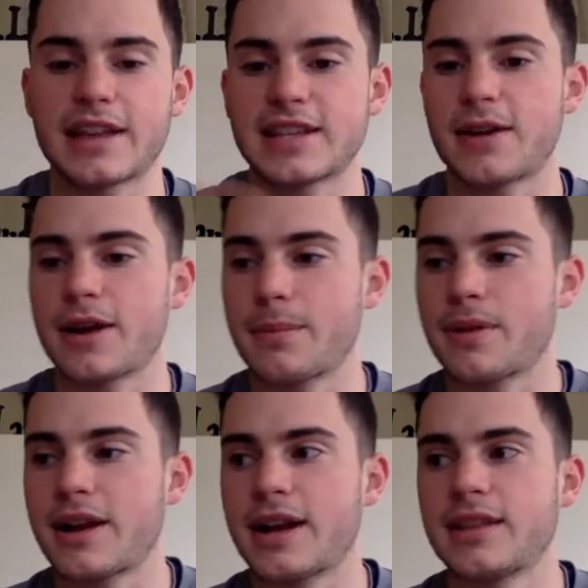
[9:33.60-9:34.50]
how I
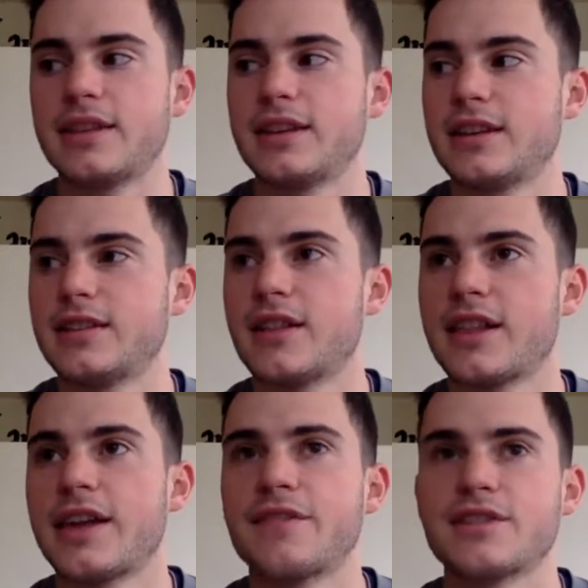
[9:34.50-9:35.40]
applied the
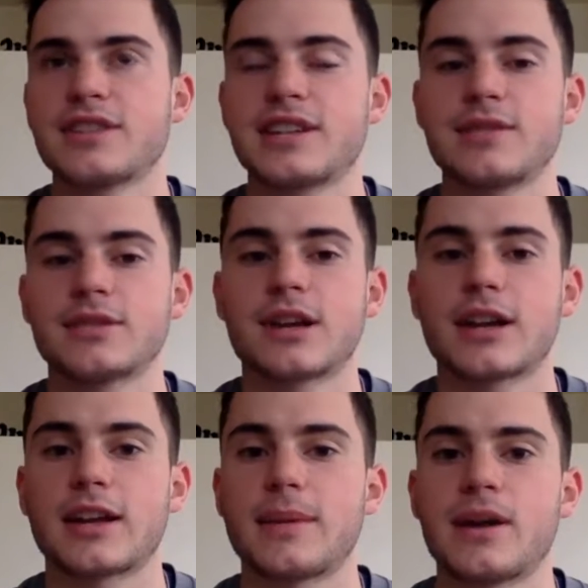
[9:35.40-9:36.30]
leverage that he was
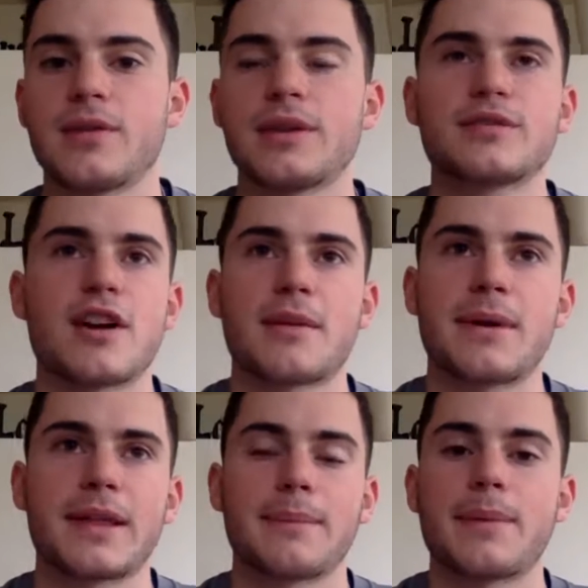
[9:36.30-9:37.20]
talking about. He was talking
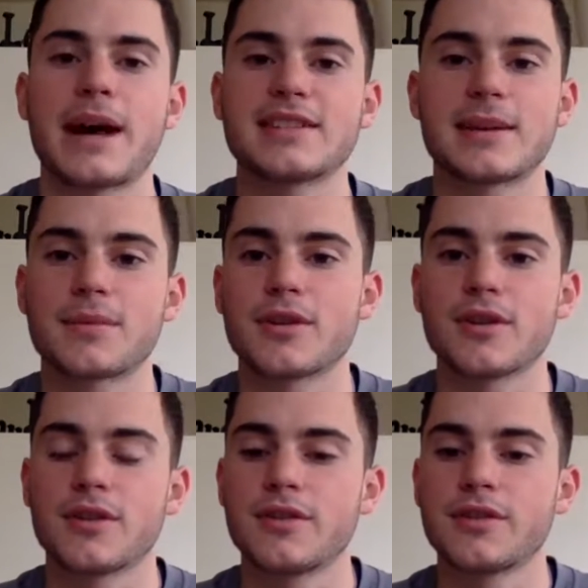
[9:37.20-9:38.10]
about like bicep
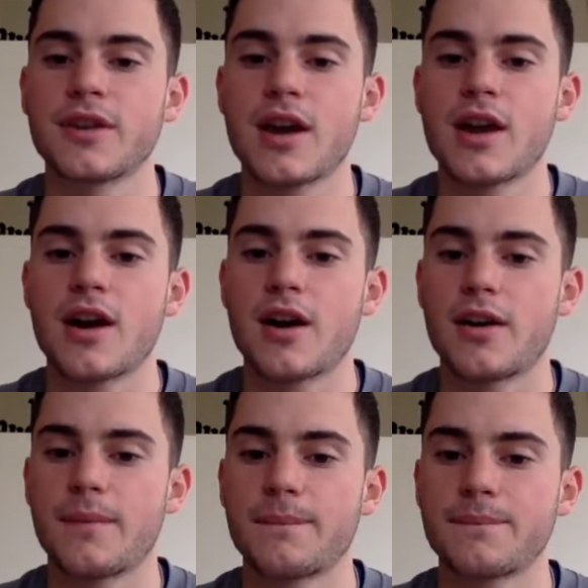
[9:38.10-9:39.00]
curls,
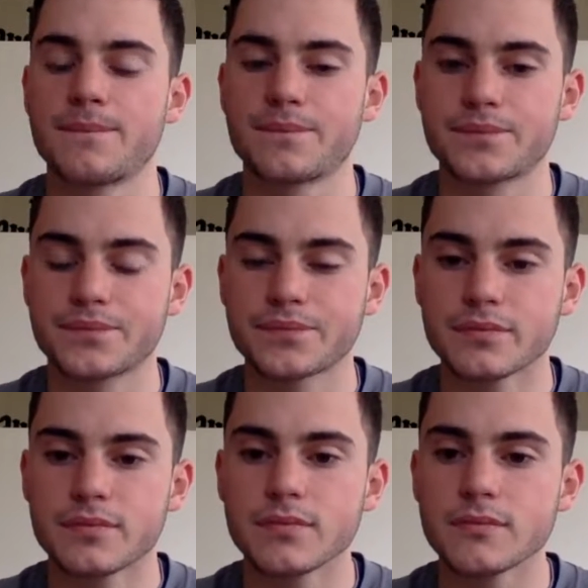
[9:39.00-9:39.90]

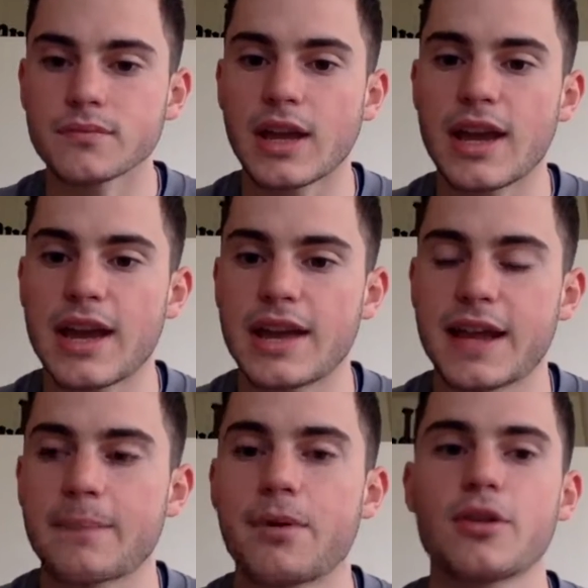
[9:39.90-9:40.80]
and
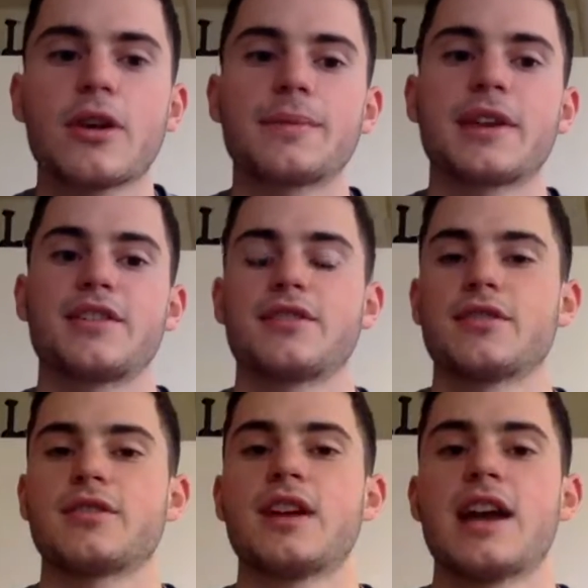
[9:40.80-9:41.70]
like pull-ups, how
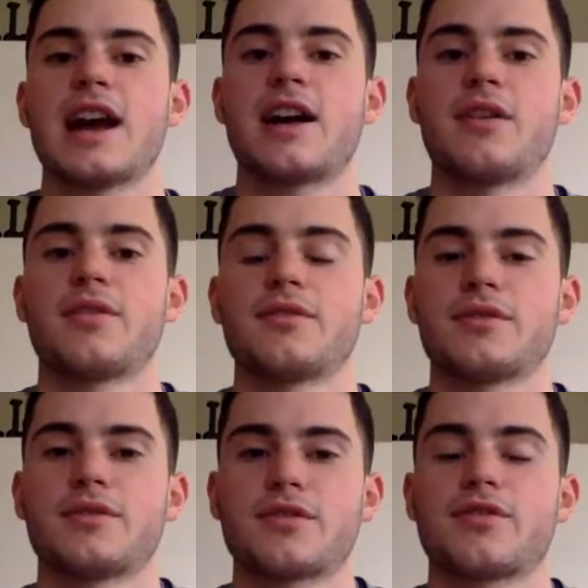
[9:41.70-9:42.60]
you're
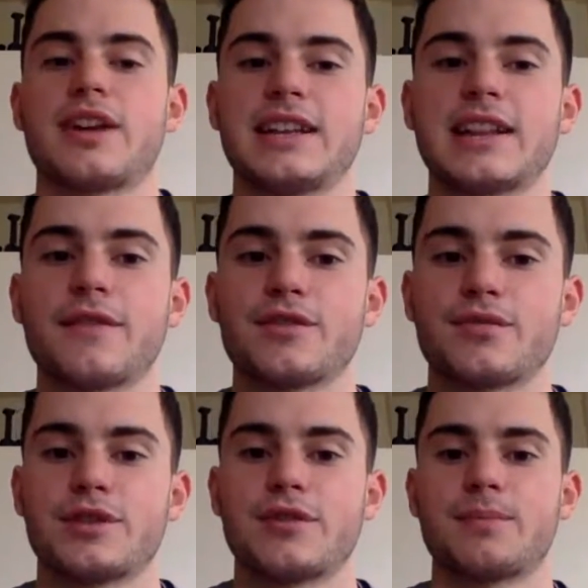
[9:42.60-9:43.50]
creating leverage
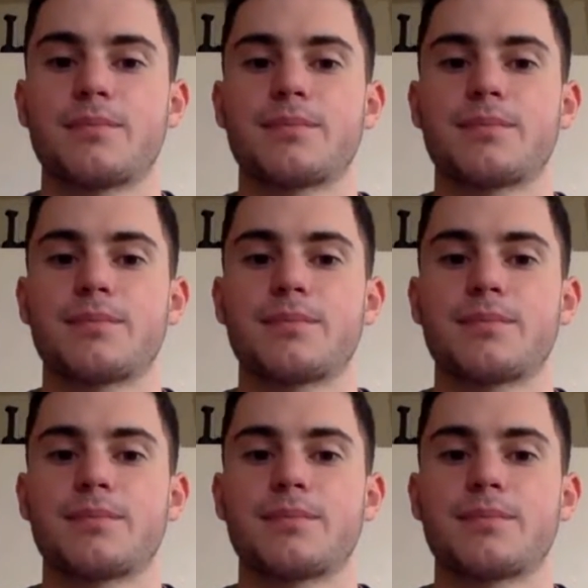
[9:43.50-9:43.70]
when you're